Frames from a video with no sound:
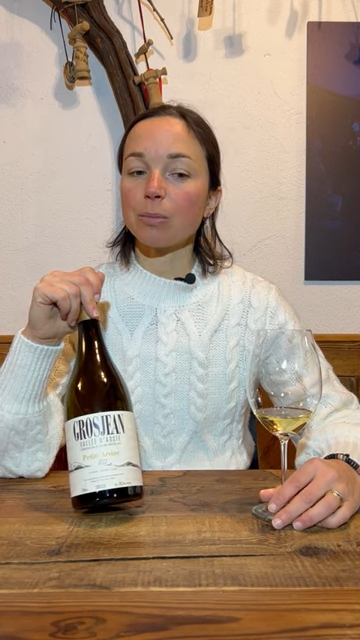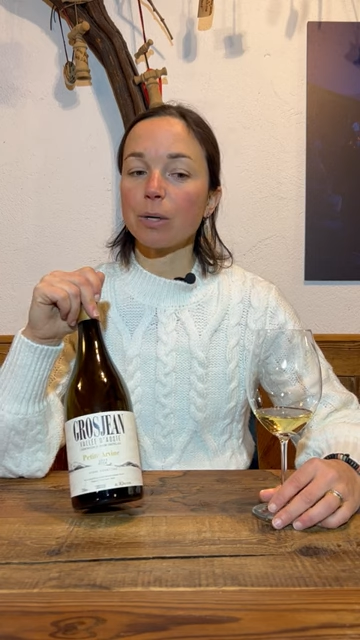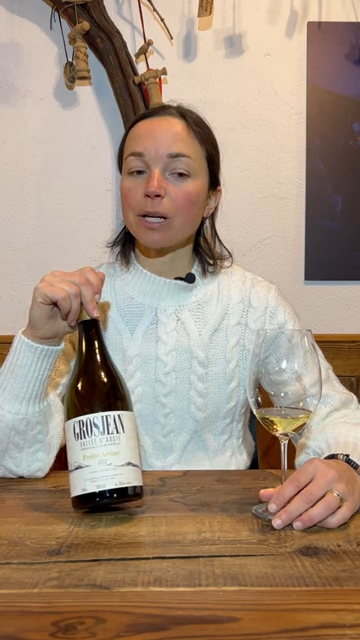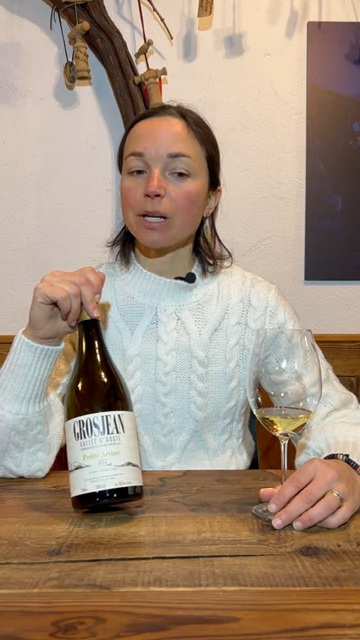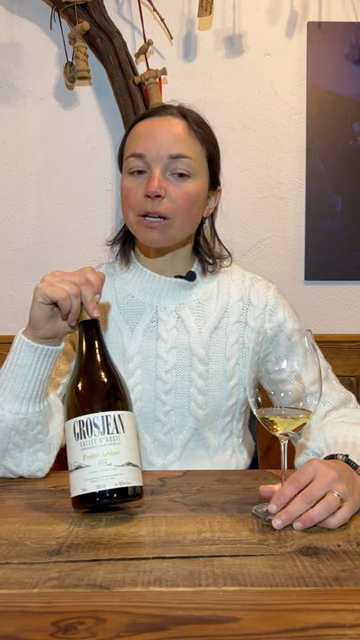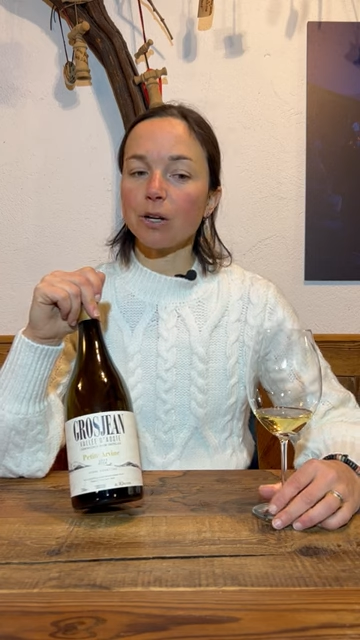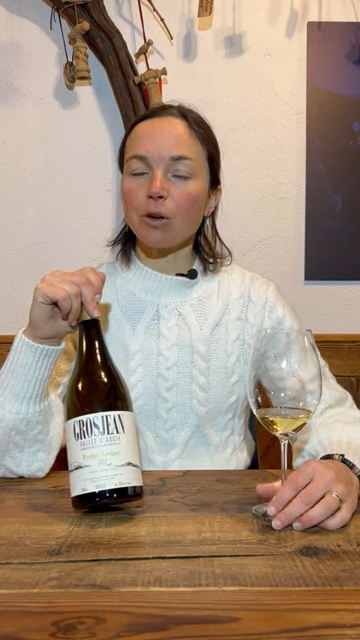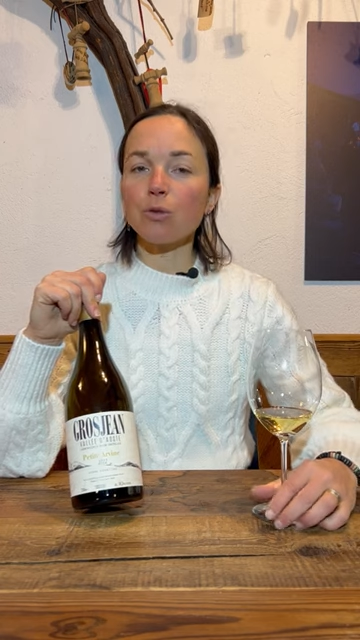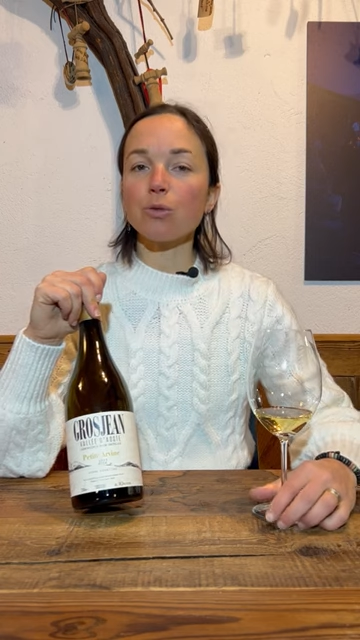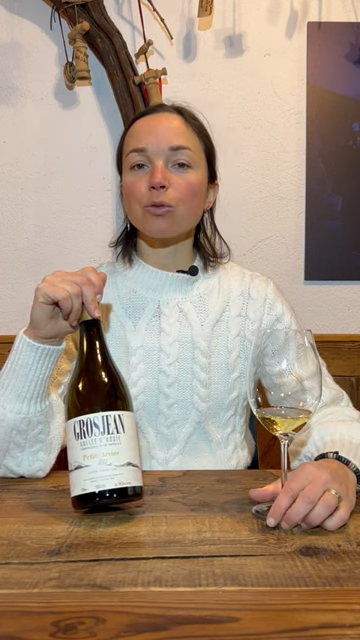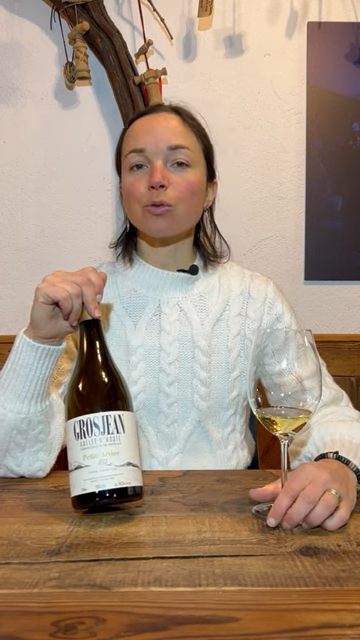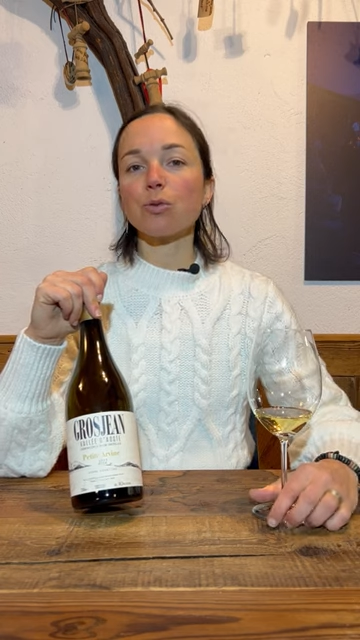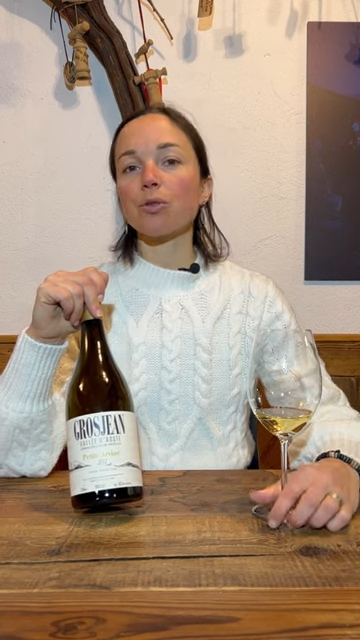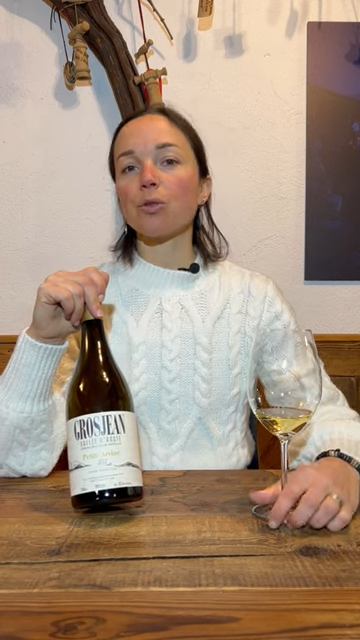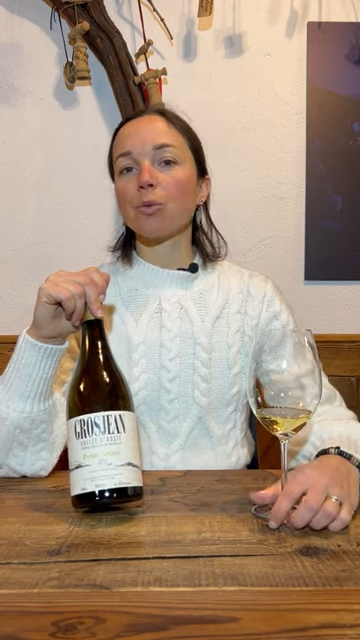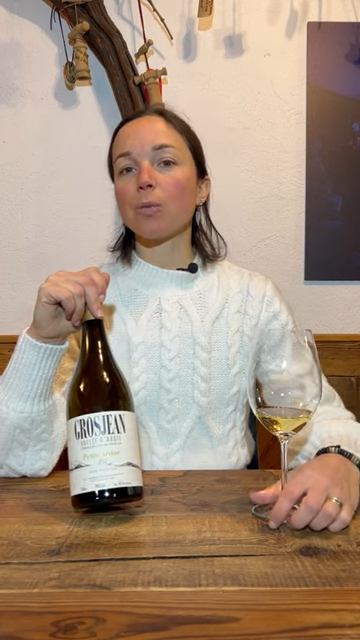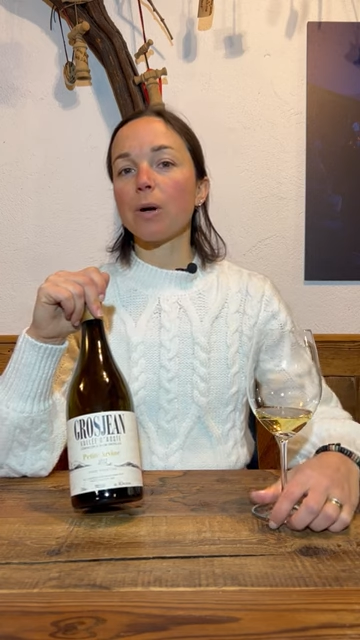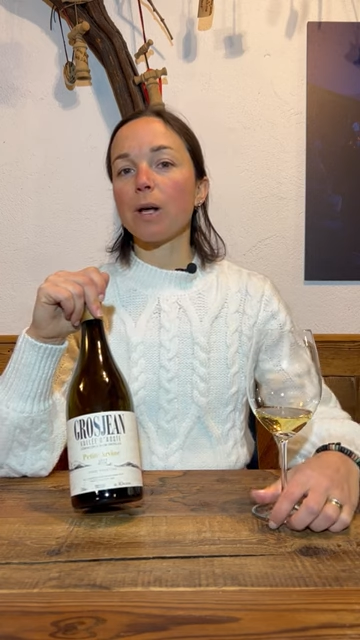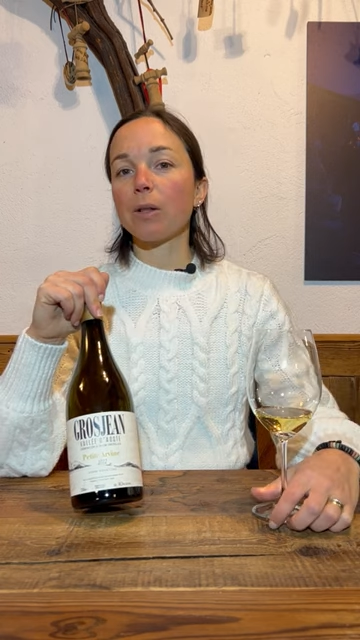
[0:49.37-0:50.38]
but it goes
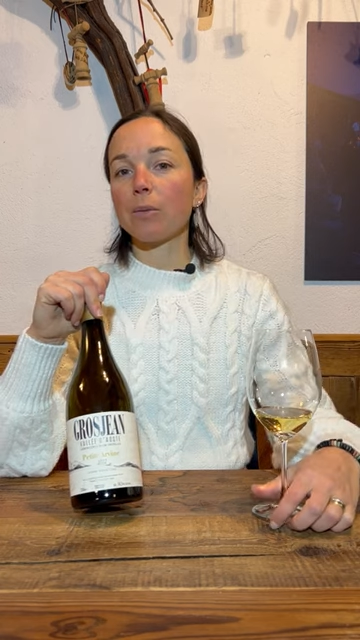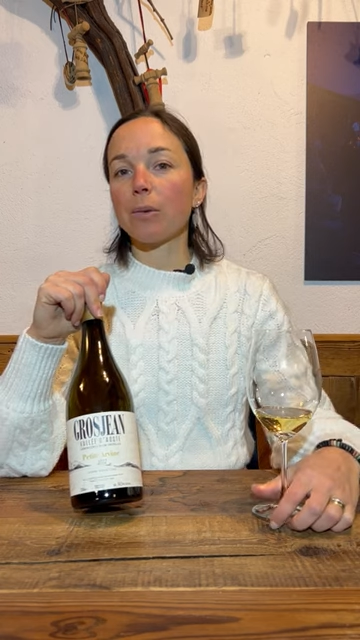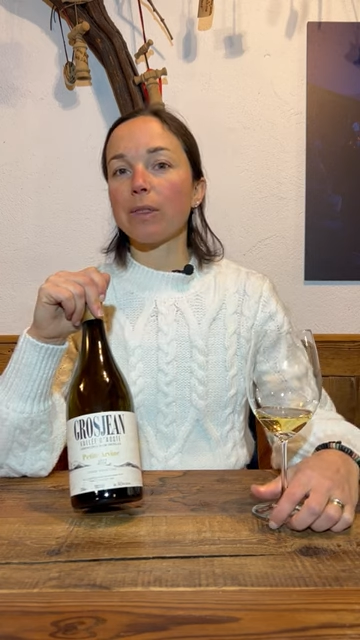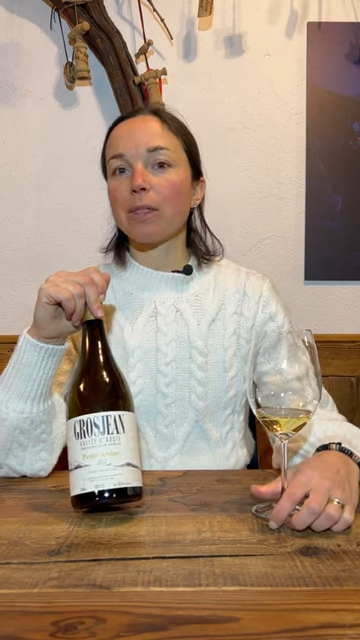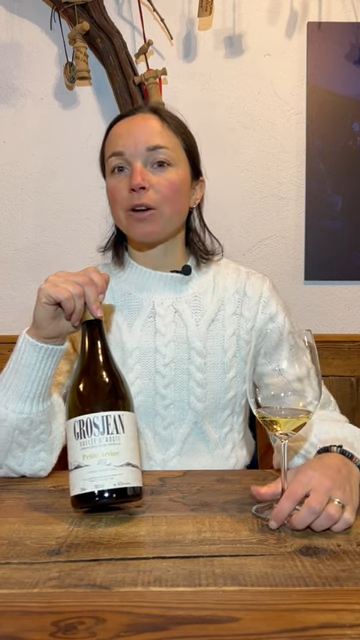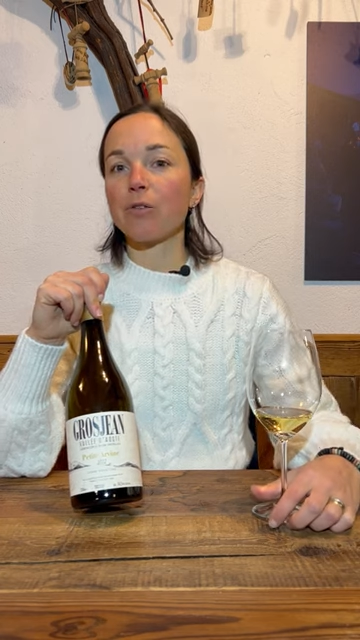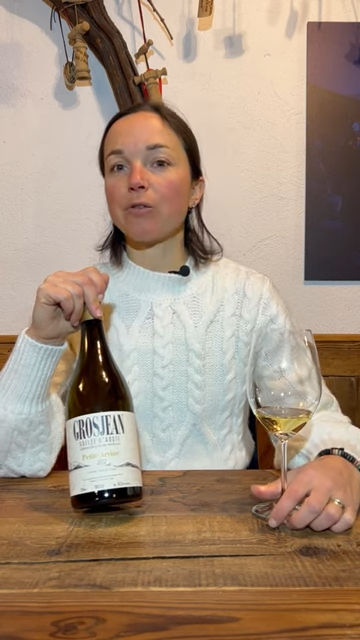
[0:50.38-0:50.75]
also well with